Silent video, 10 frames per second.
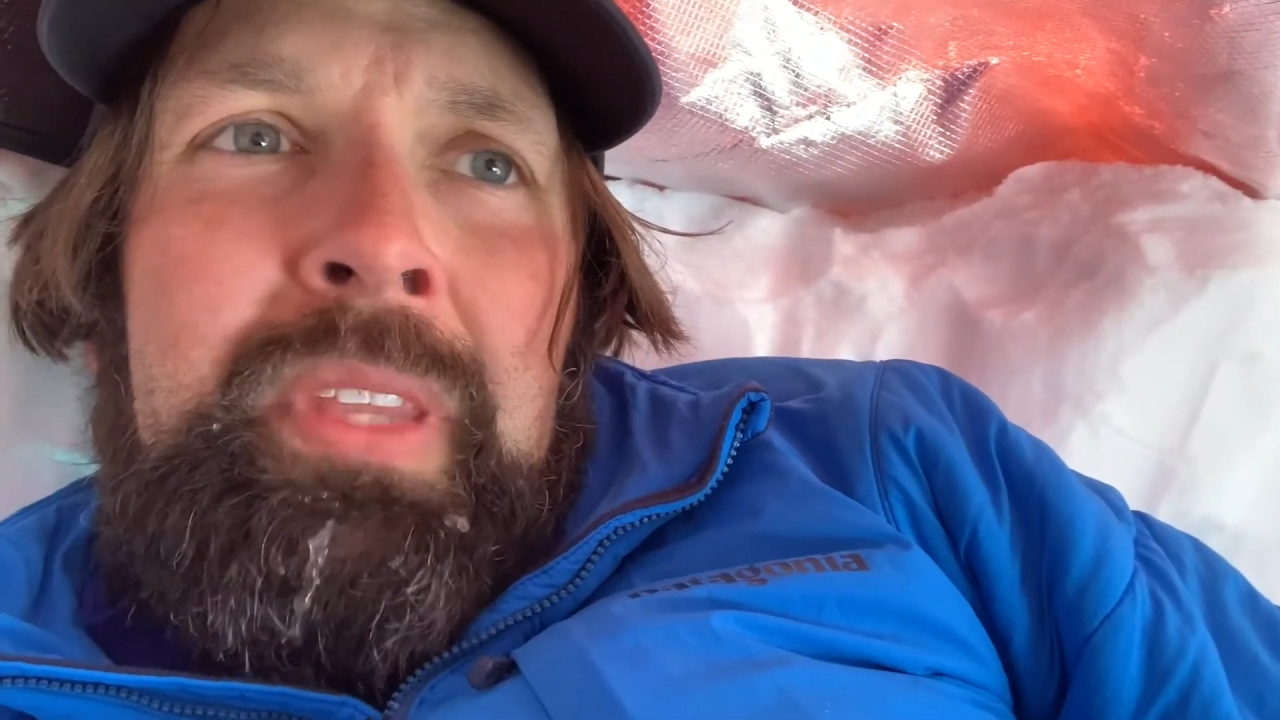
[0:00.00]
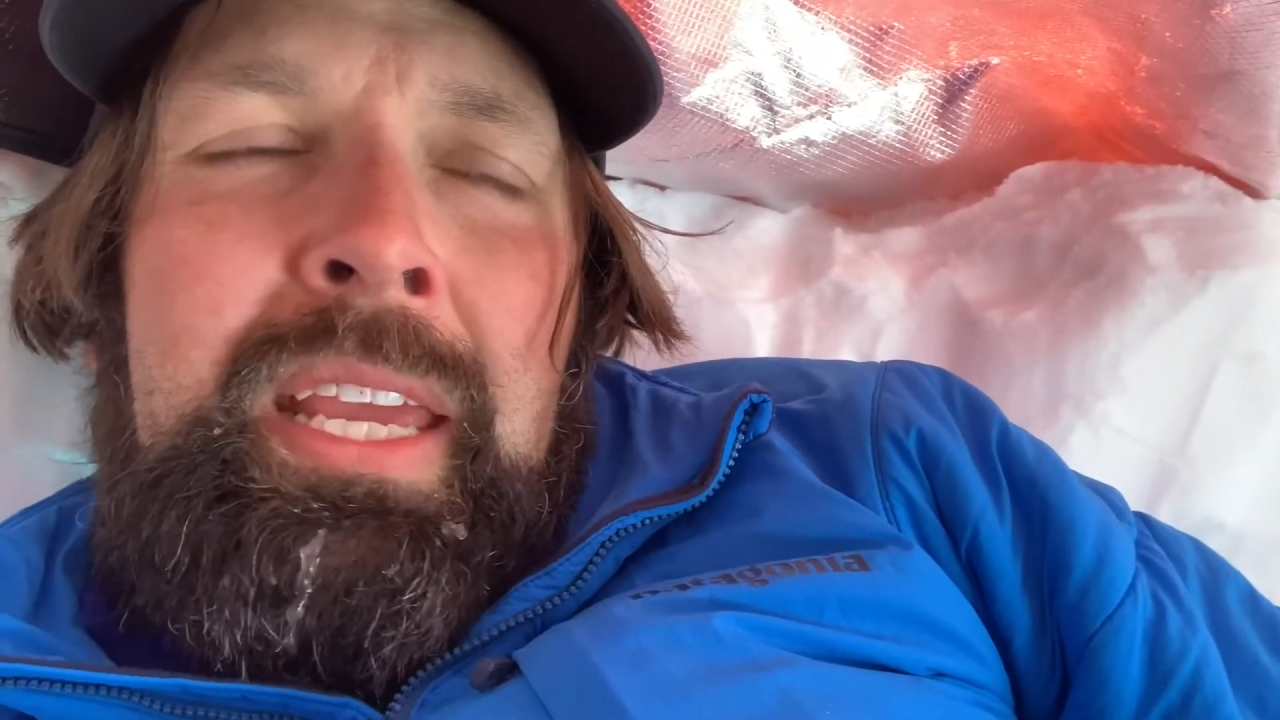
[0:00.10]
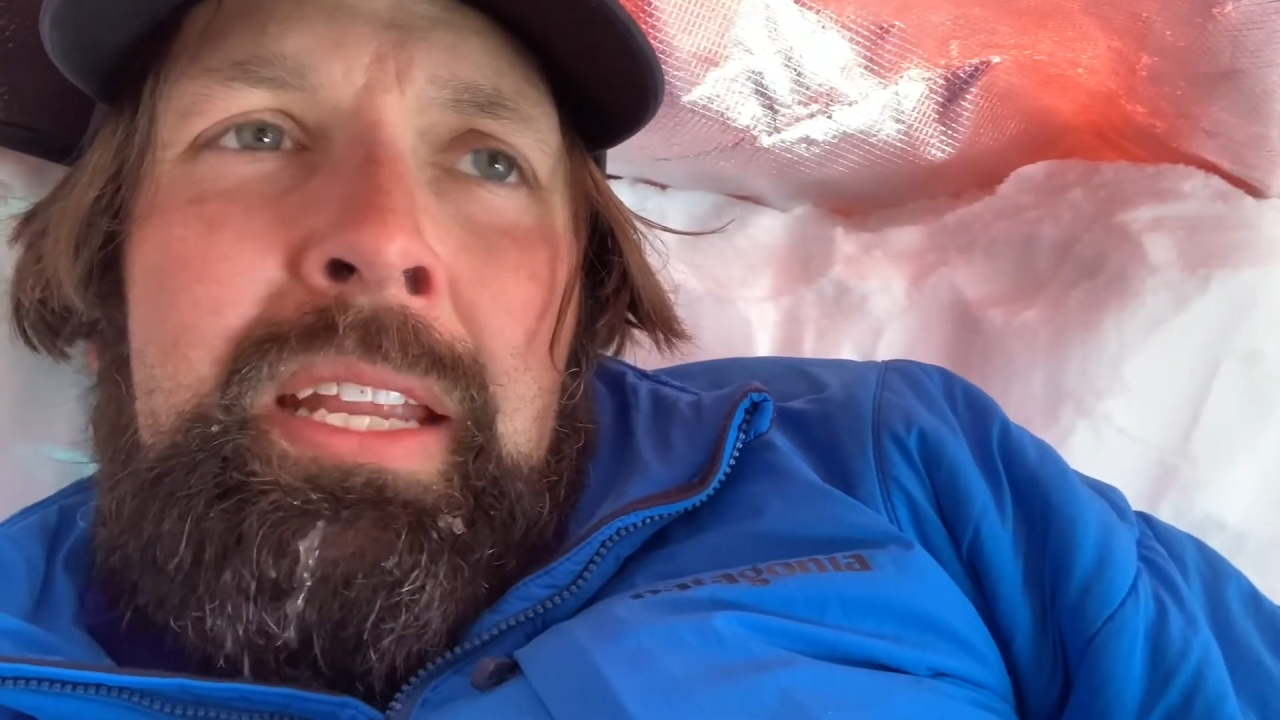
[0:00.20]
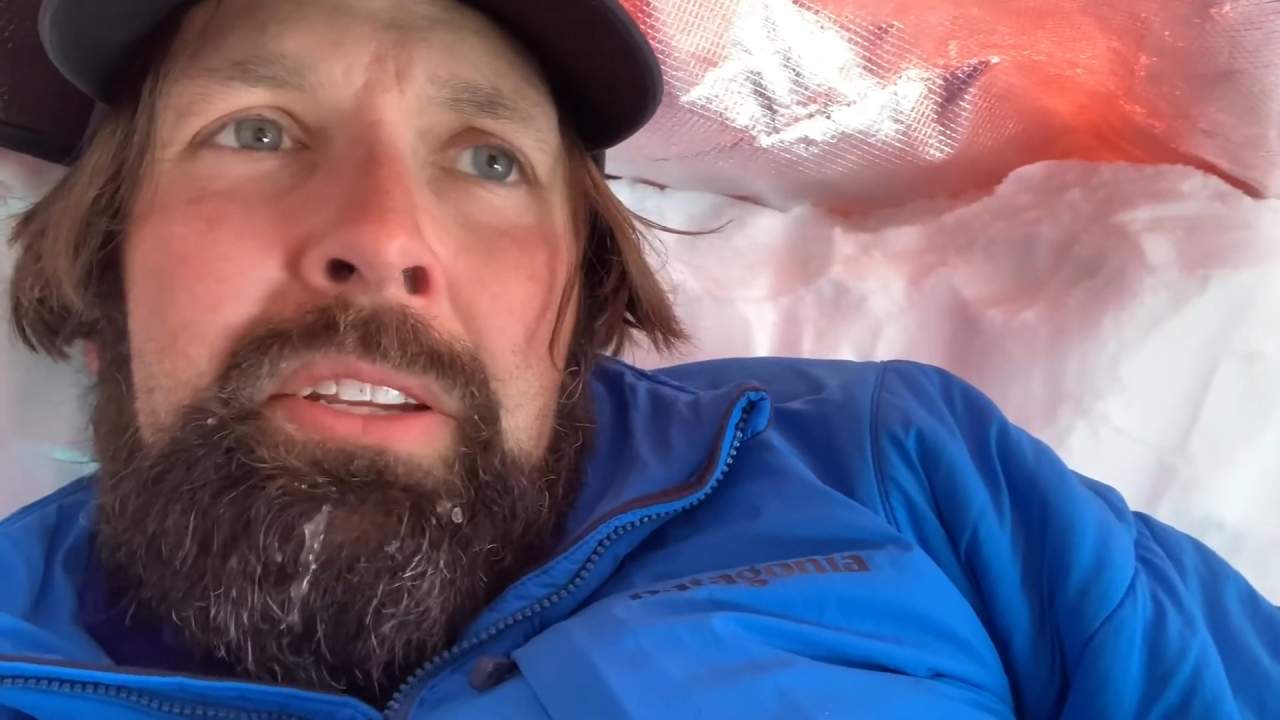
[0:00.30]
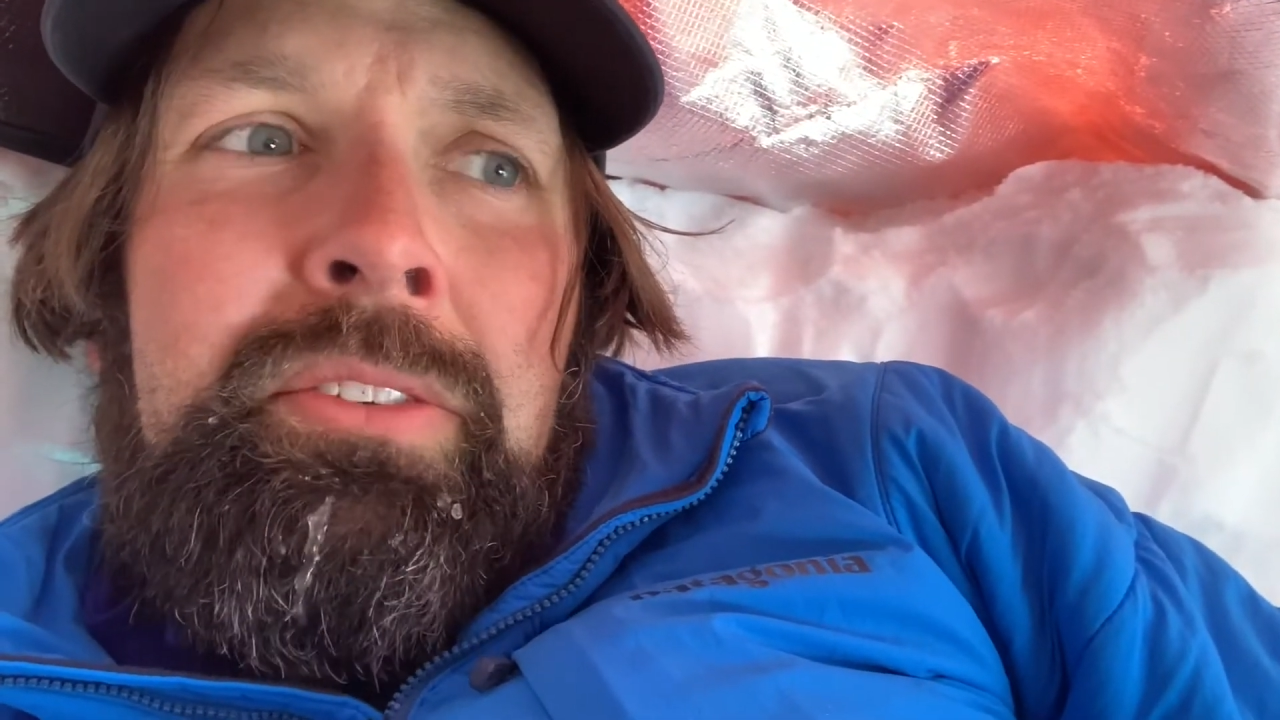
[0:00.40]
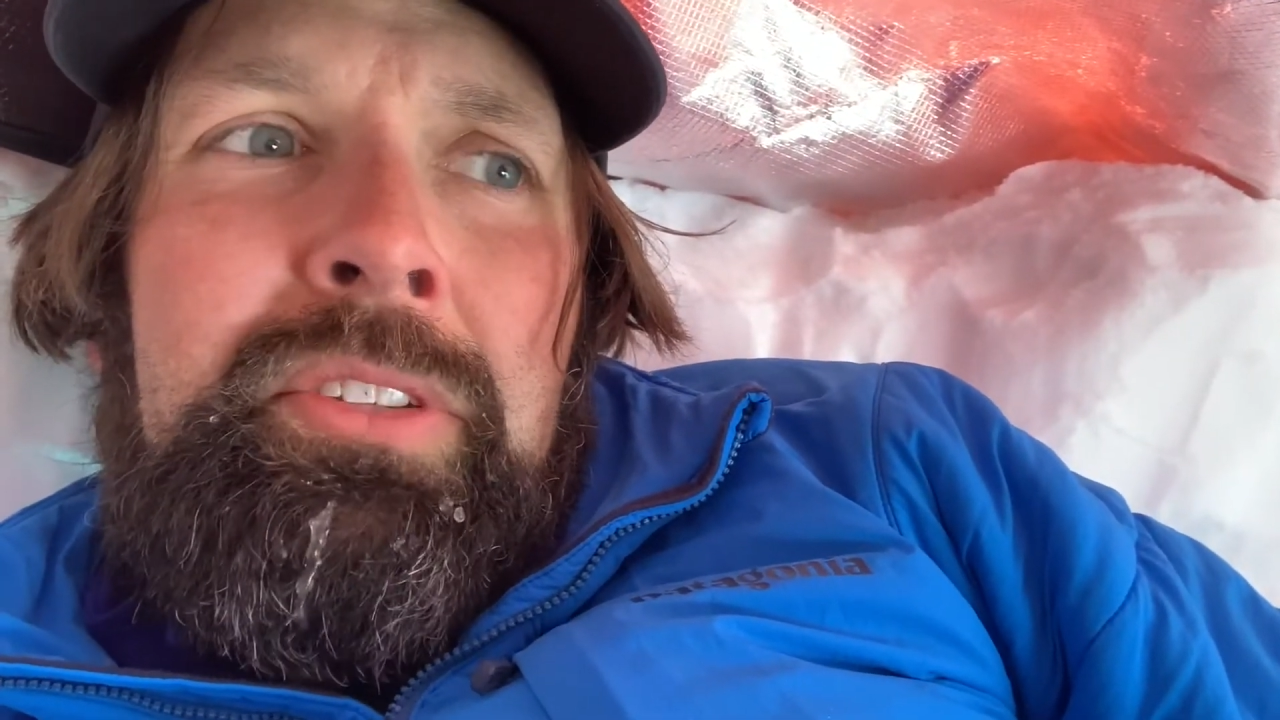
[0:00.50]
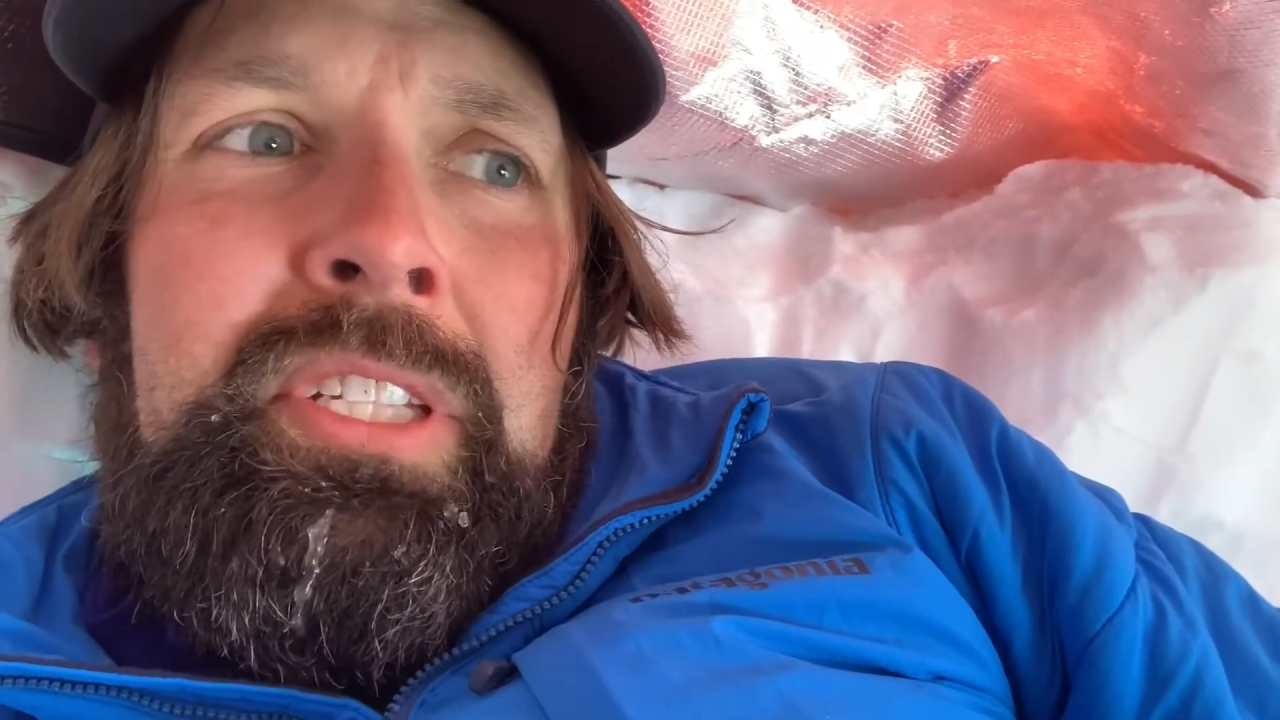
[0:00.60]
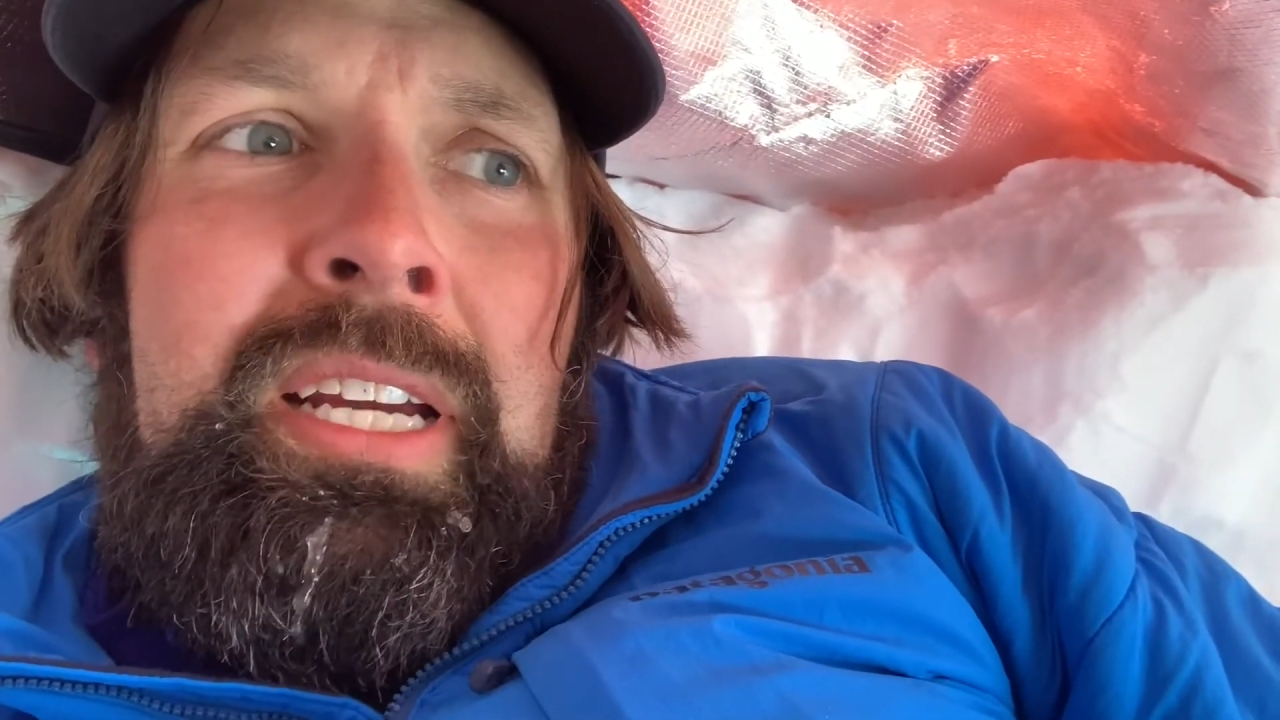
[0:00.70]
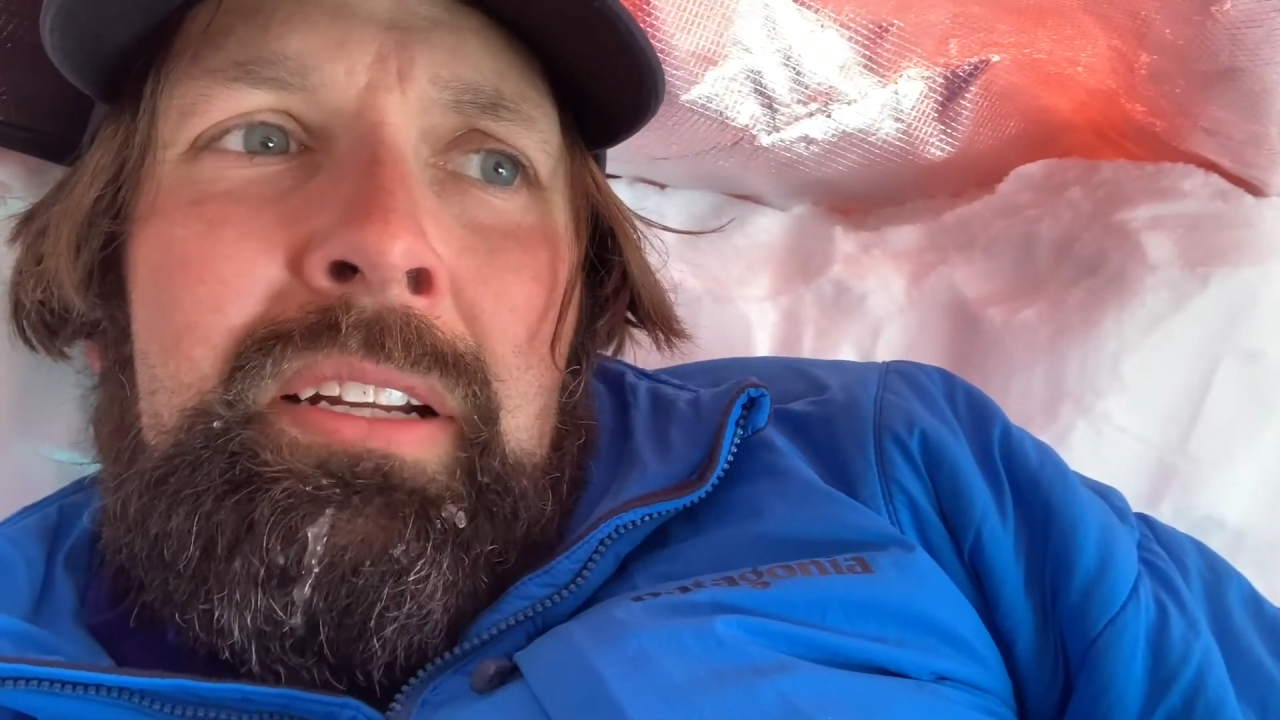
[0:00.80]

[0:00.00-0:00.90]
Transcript: and you've just got